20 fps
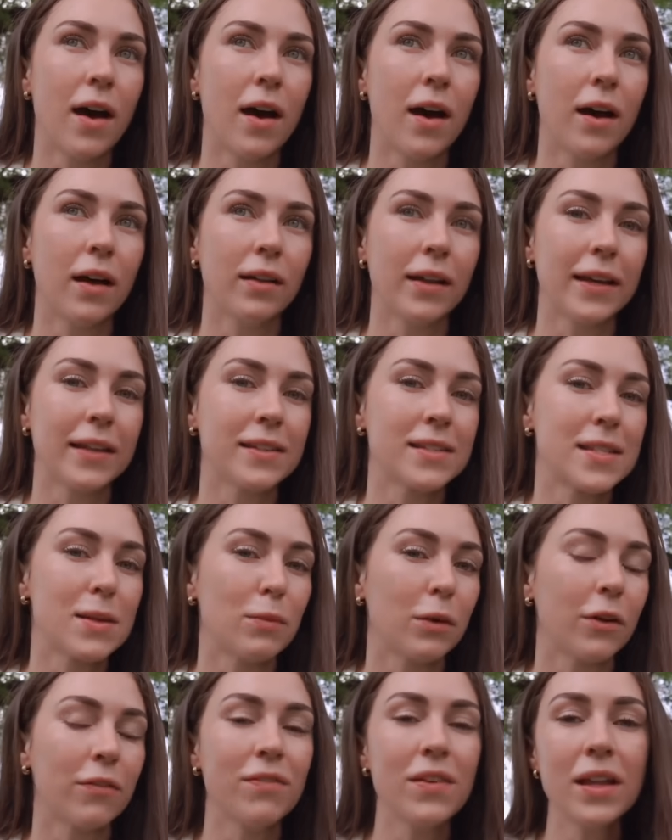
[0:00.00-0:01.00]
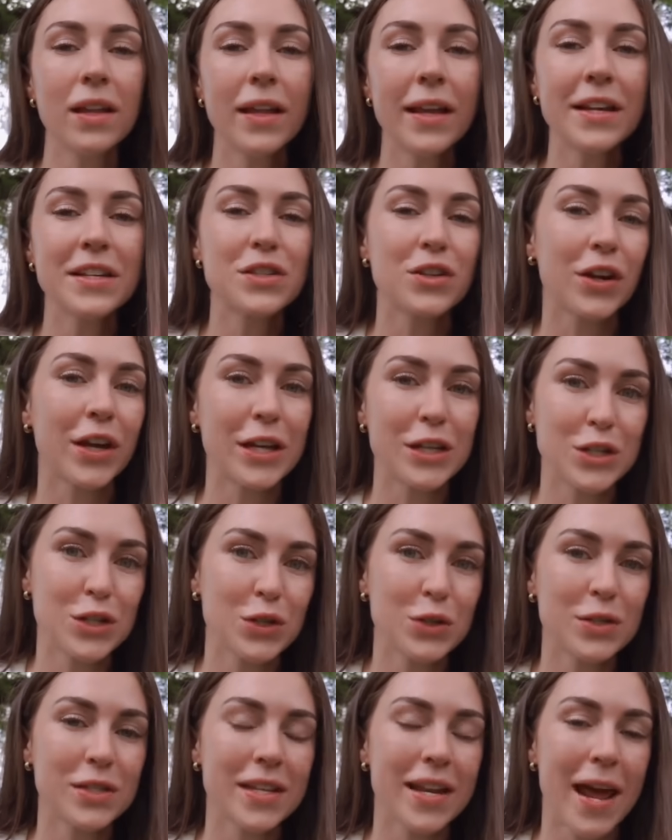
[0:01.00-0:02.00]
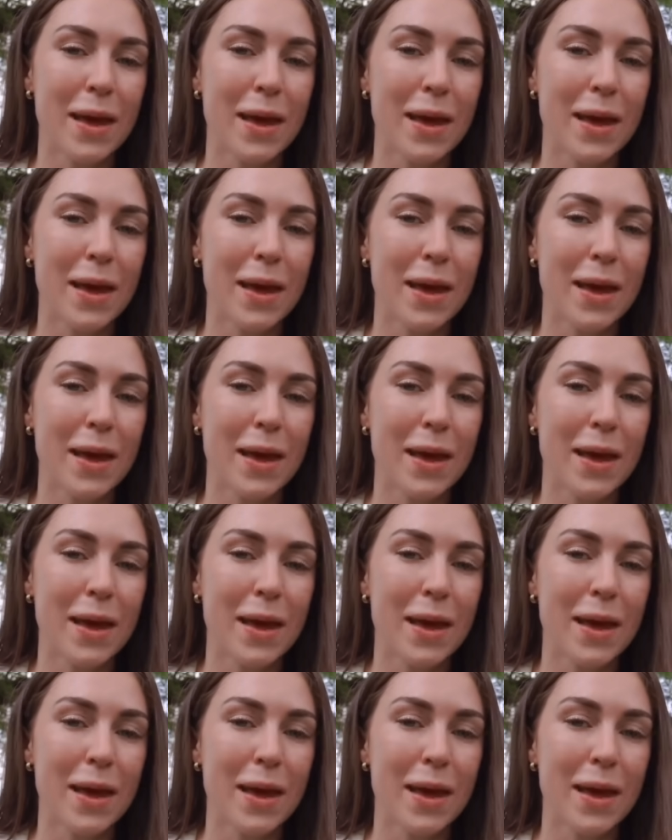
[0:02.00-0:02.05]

like similar feelings or issues that